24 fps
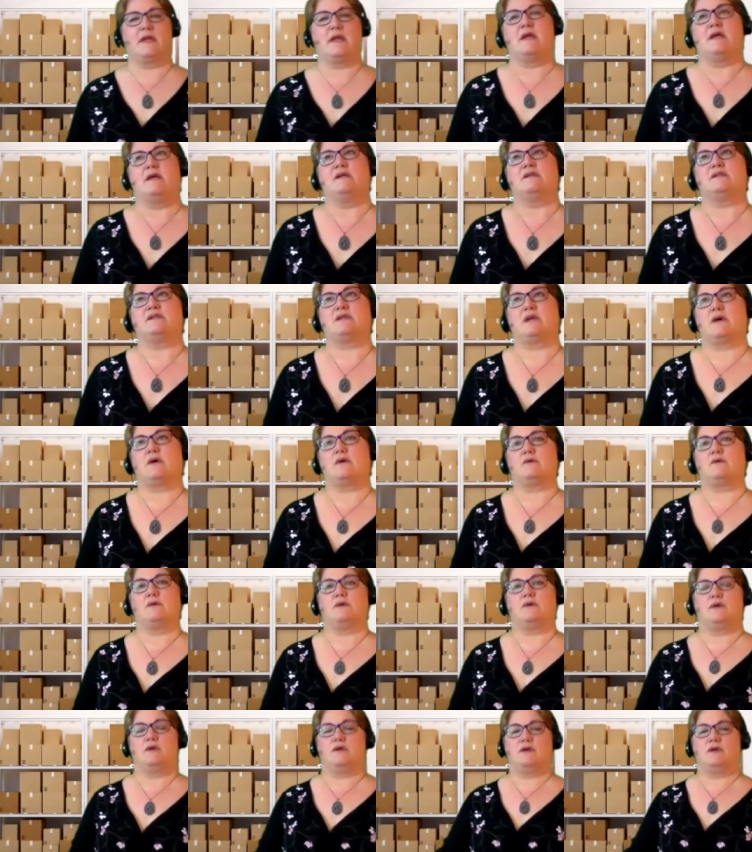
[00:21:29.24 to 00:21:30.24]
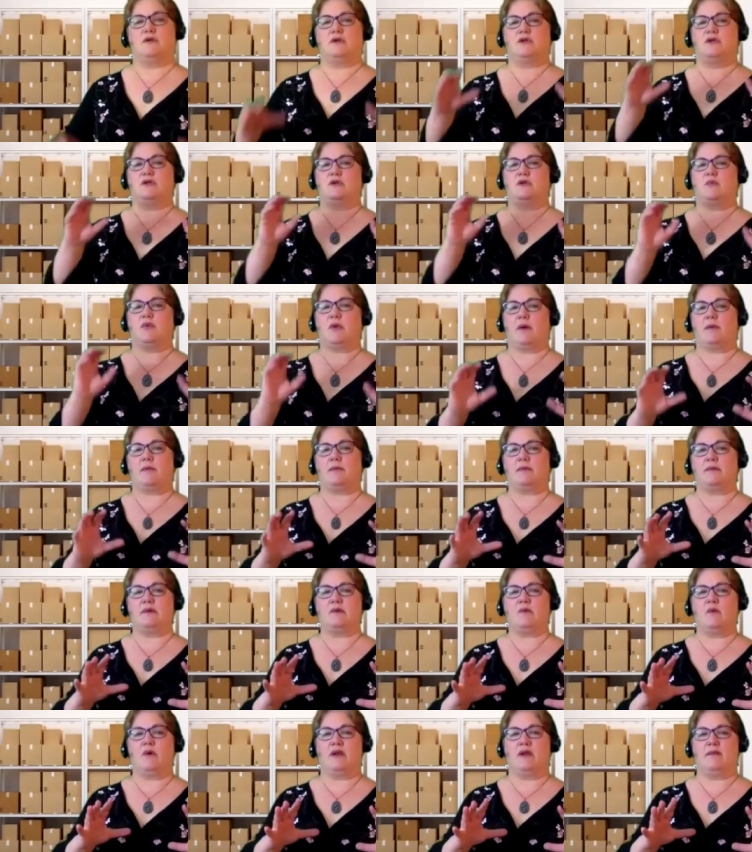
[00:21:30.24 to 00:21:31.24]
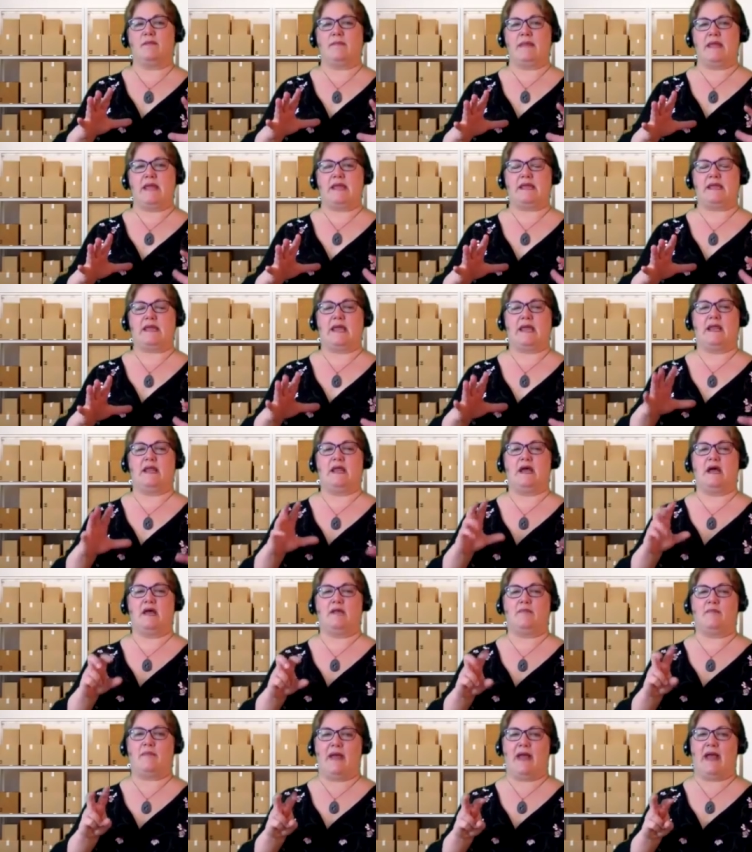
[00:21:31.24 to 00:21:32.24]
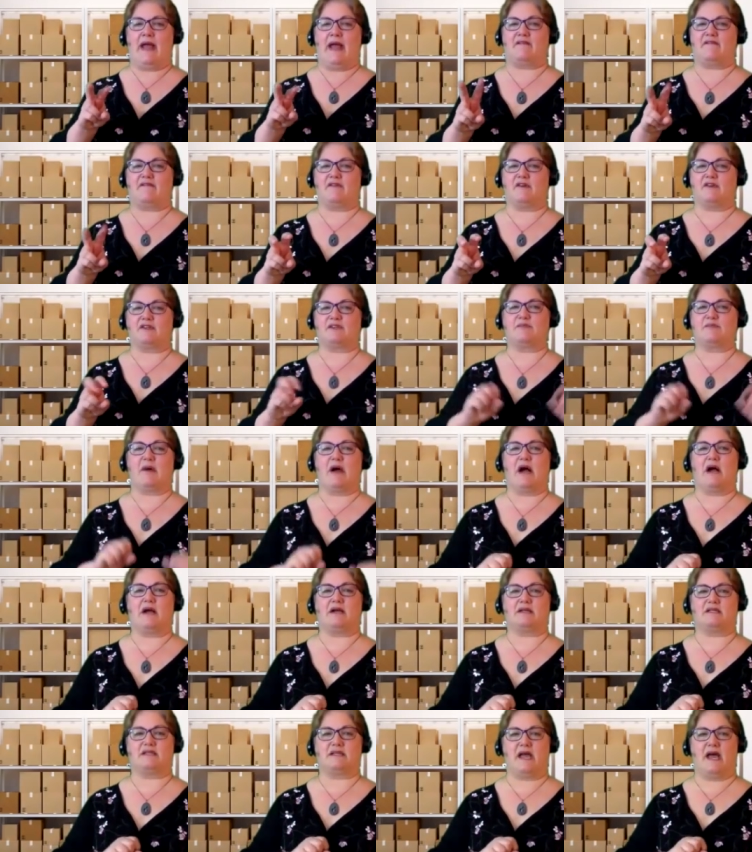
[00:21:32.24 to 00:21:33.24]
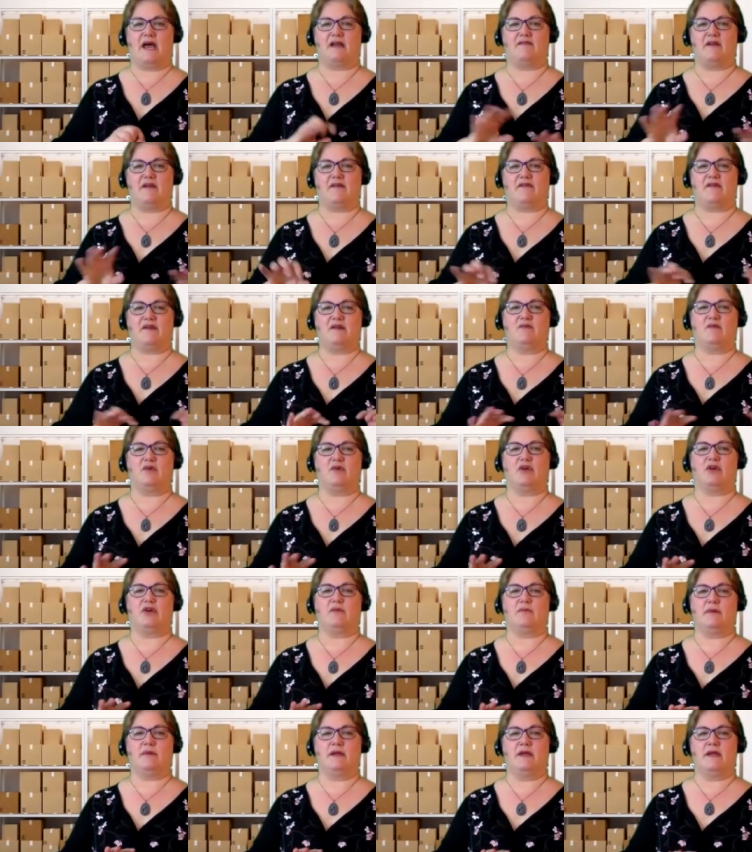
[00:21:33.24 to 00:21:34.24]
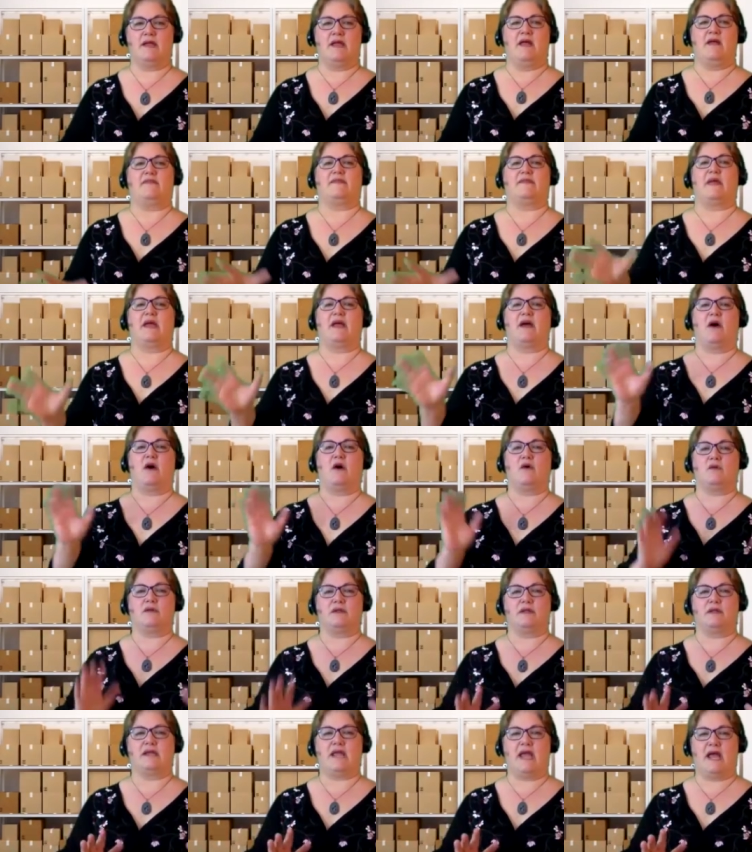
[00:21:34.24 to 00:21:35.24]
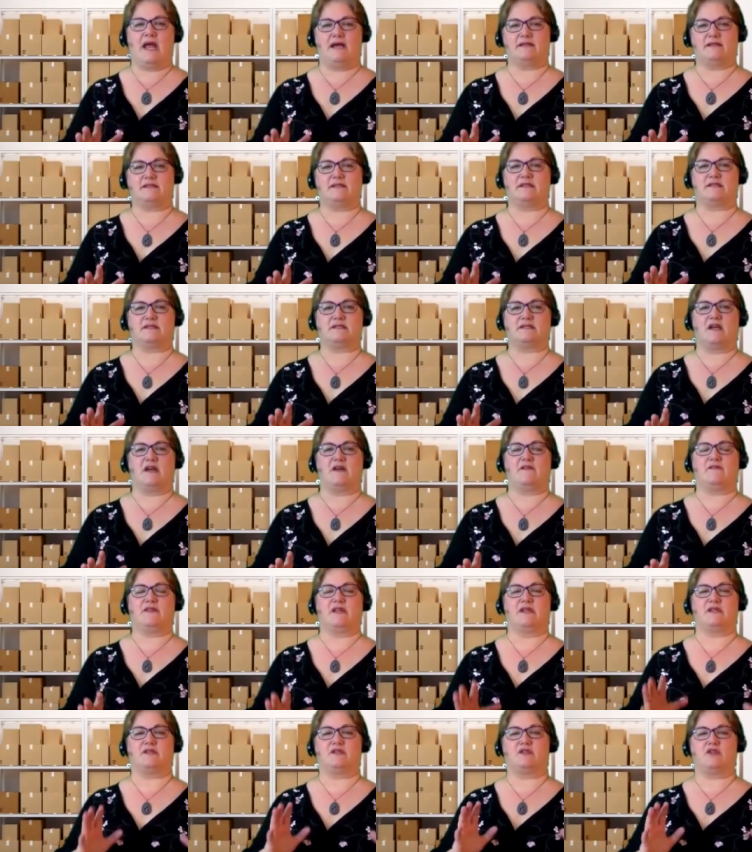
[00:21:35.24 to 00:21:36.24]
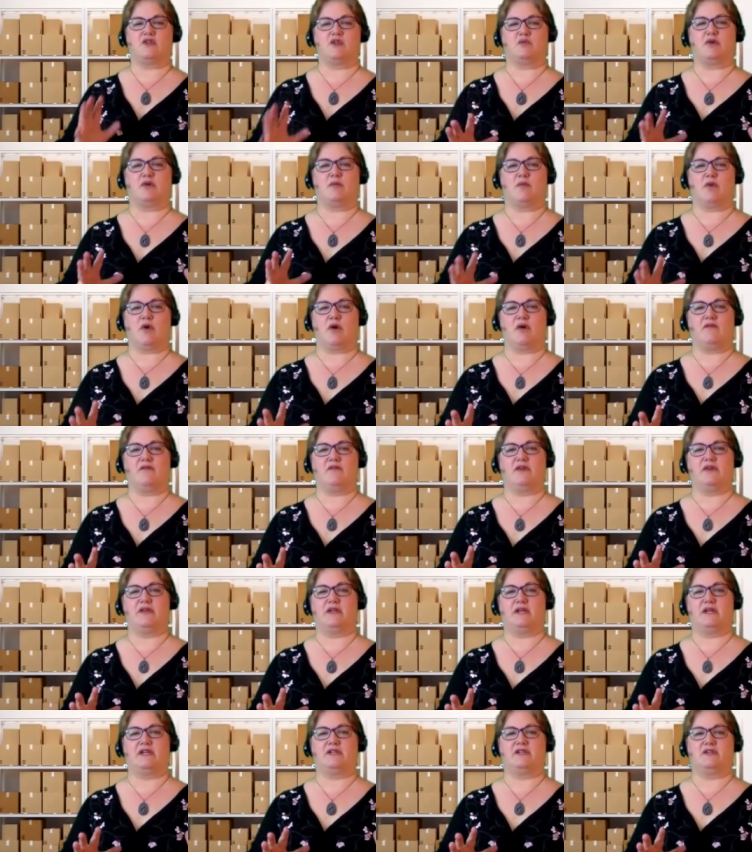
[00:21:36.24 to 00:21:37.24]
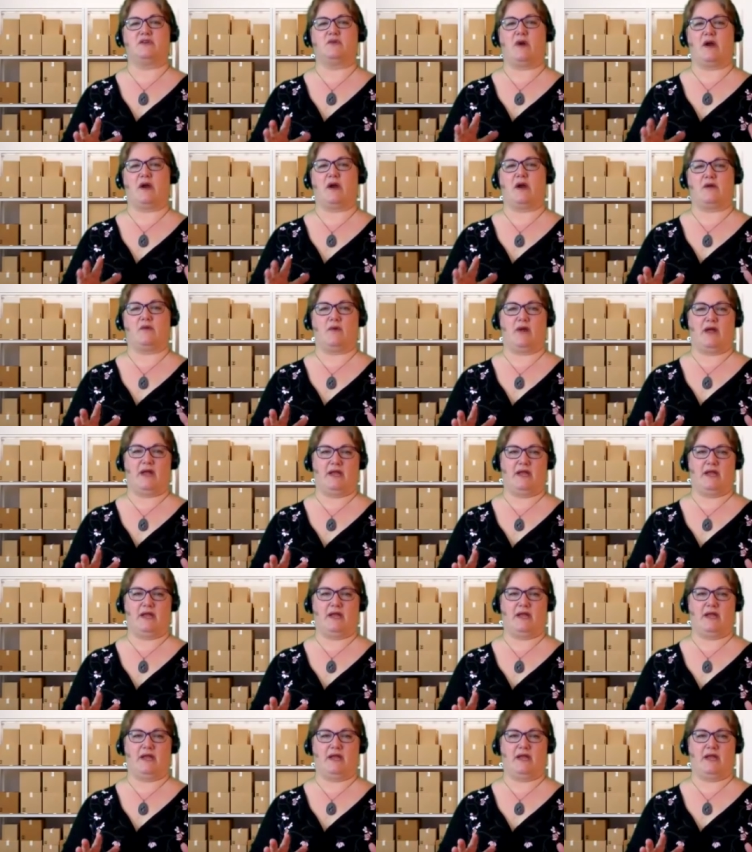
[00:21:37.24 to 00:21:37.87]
So you probably want to make an unpack first box out of every room that only has the stuff that's super important for you to get to right away.